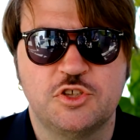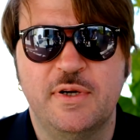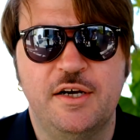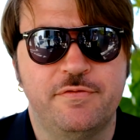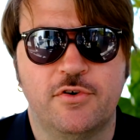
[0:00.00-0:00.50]

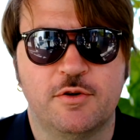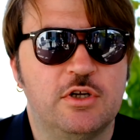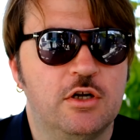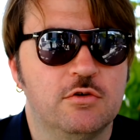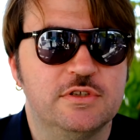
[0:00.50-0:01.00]
It's very
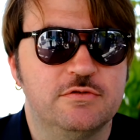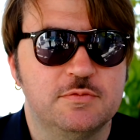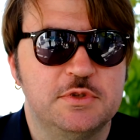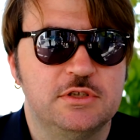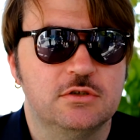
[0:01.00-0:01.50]
formal always
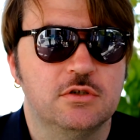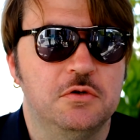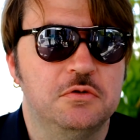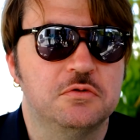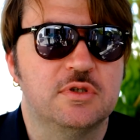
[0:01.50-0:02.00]
with me,
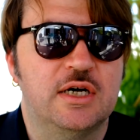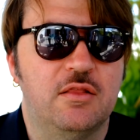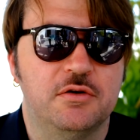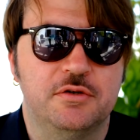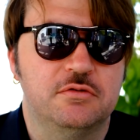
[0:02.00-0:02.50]
so
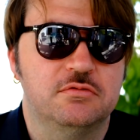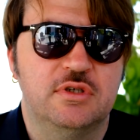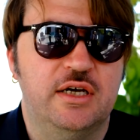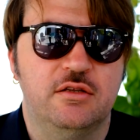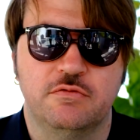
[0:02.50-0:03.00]
I don't know.
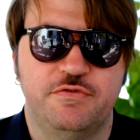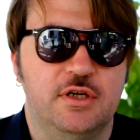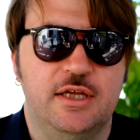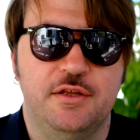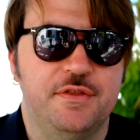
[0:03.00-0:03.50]
I don't
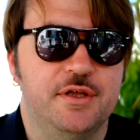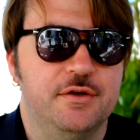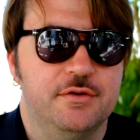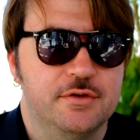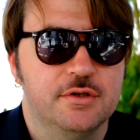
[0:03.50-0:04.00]
feel
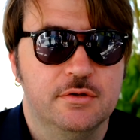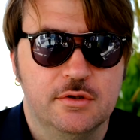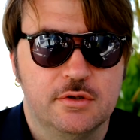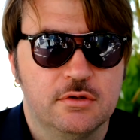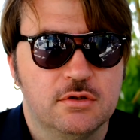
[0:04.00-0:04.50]
anything.
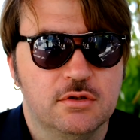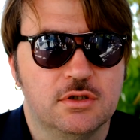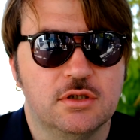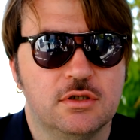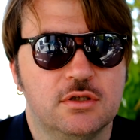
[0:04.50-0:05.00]

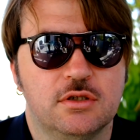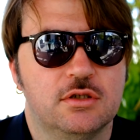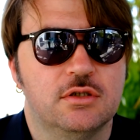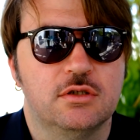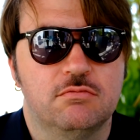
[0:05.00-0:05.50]

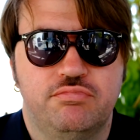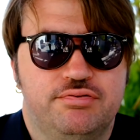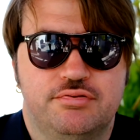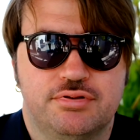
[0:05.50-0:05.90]
I